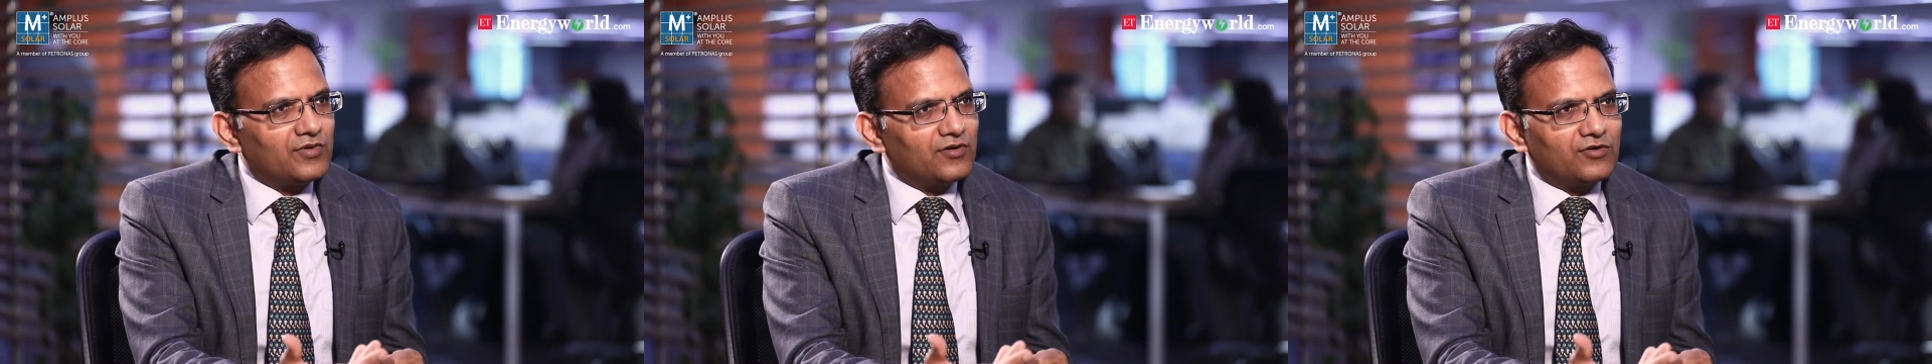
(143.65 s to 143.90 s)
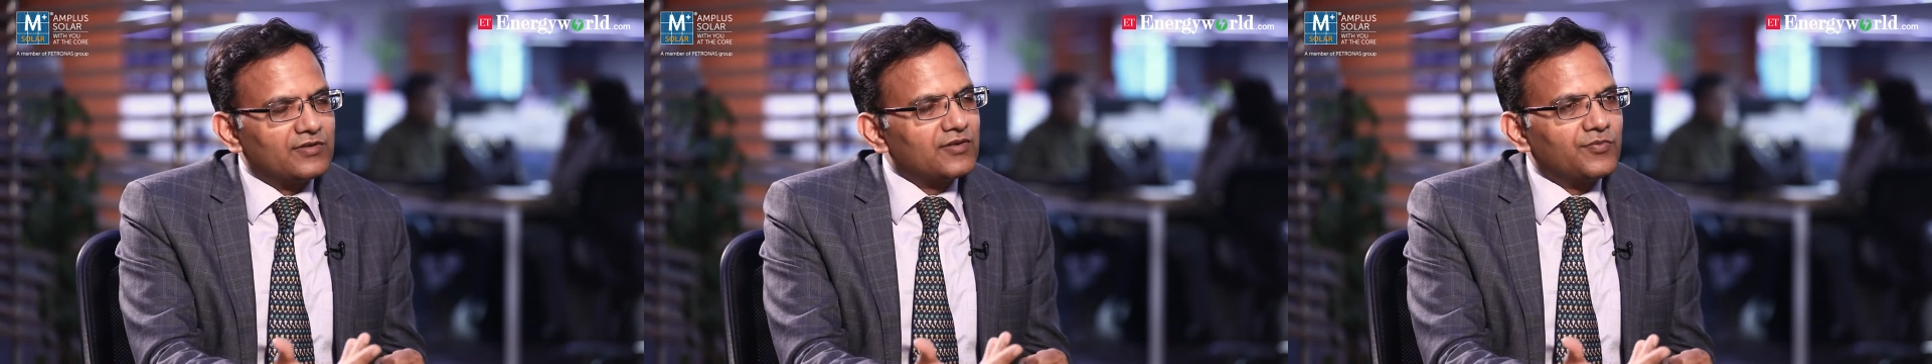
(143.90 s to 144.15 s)

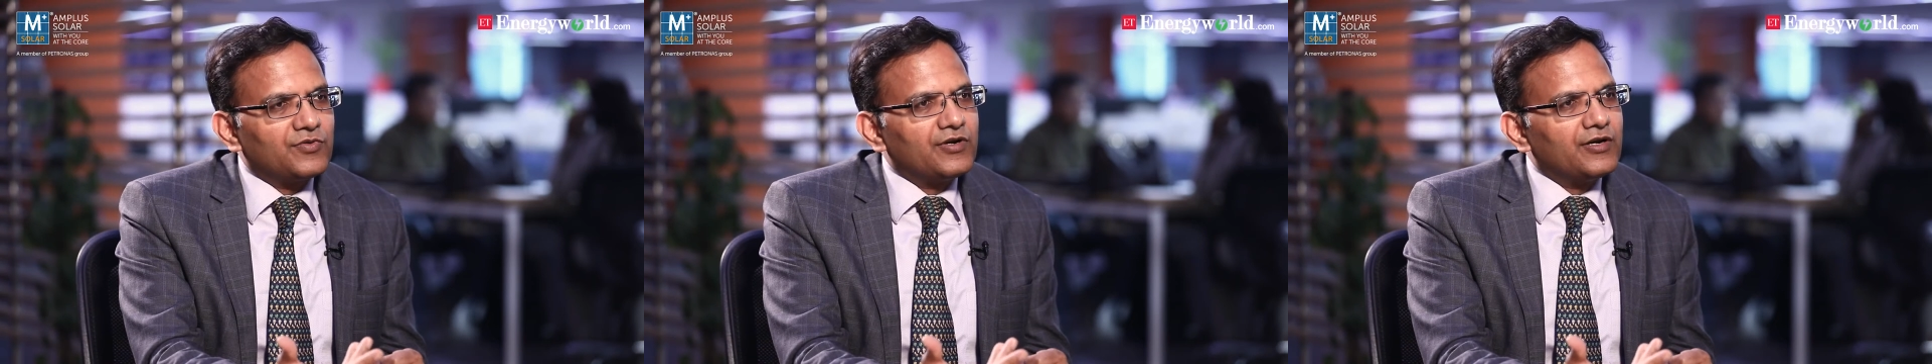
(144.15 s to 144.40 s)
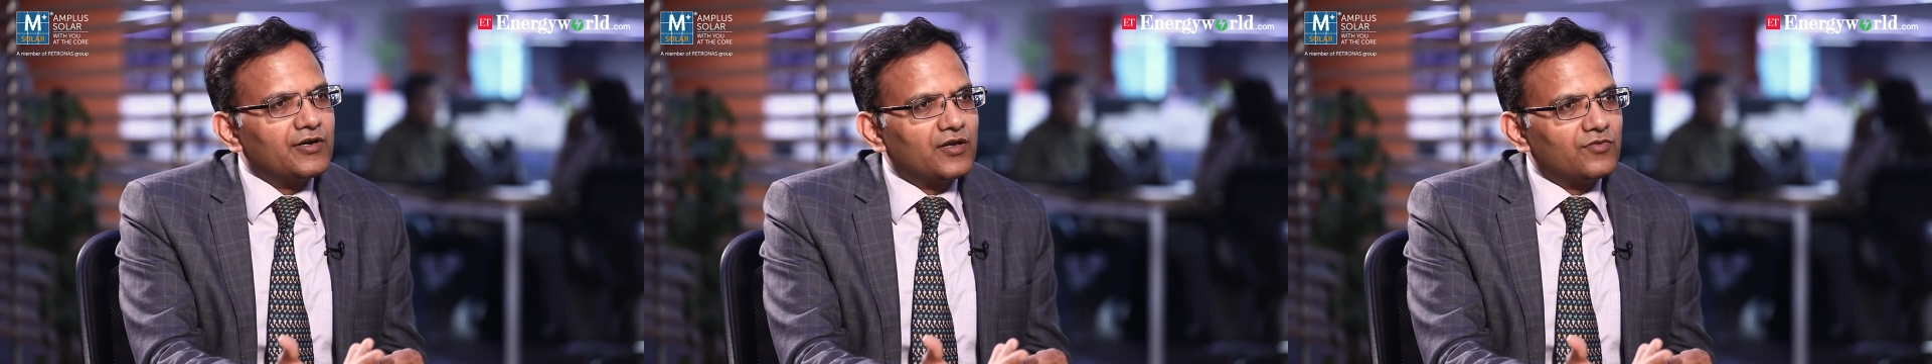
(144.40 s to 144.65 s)
or the
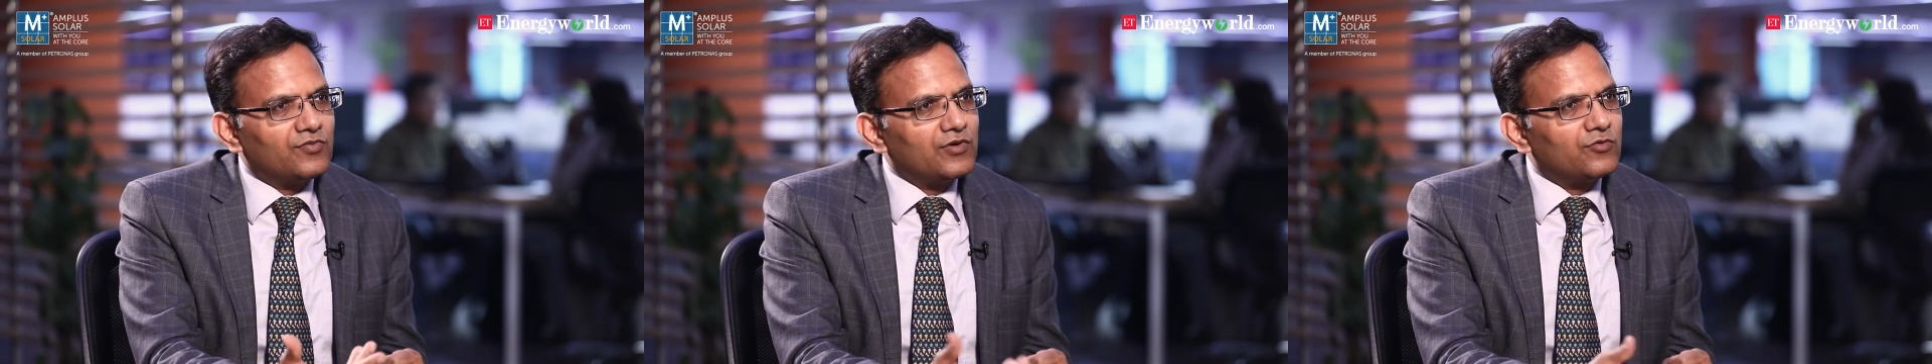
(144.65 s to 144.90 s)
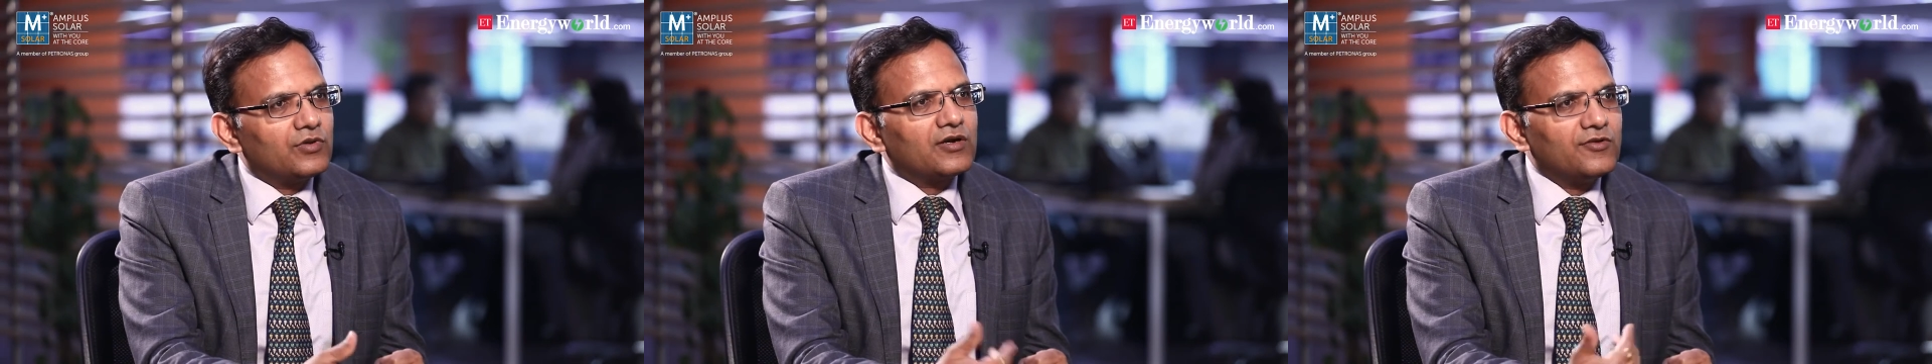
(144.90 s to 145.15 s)
subsidy transfer
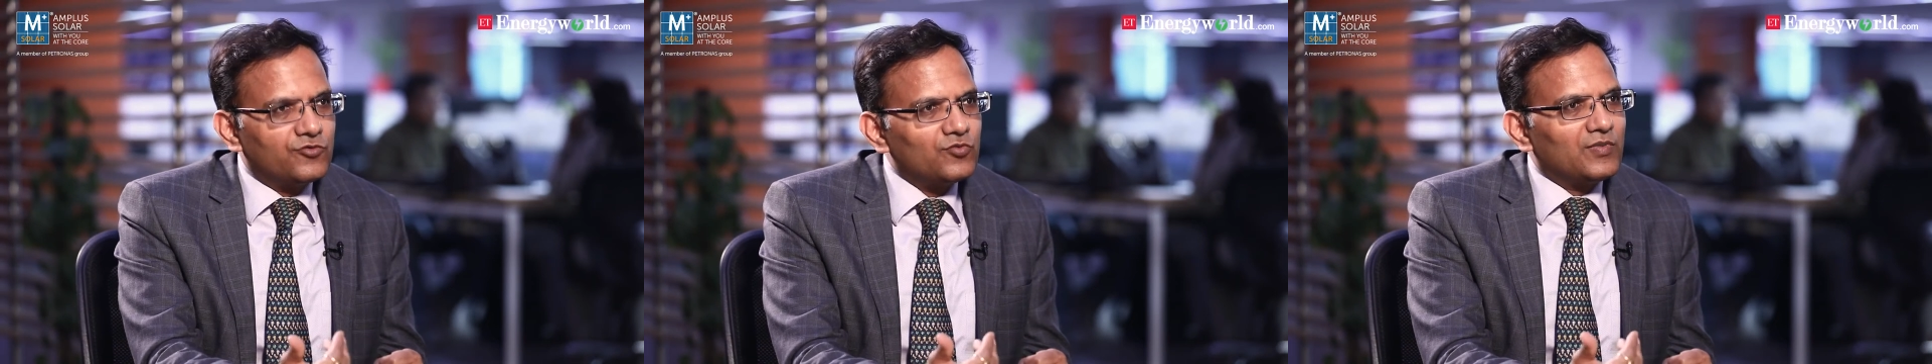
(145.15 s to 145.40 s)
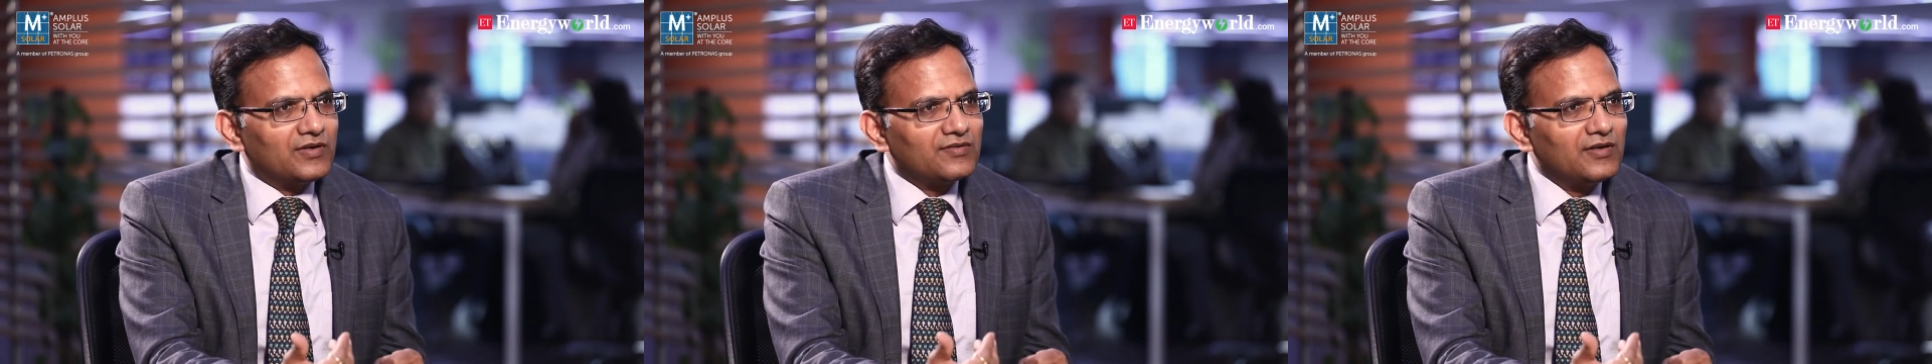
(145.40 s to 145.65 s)
to the
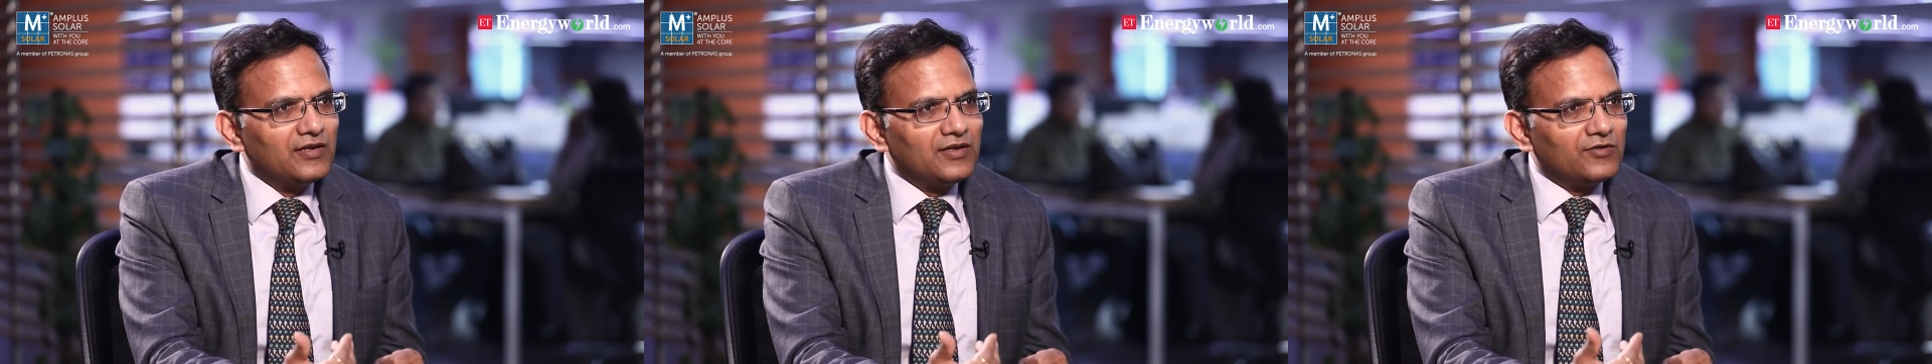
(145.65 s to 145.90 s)
consumers.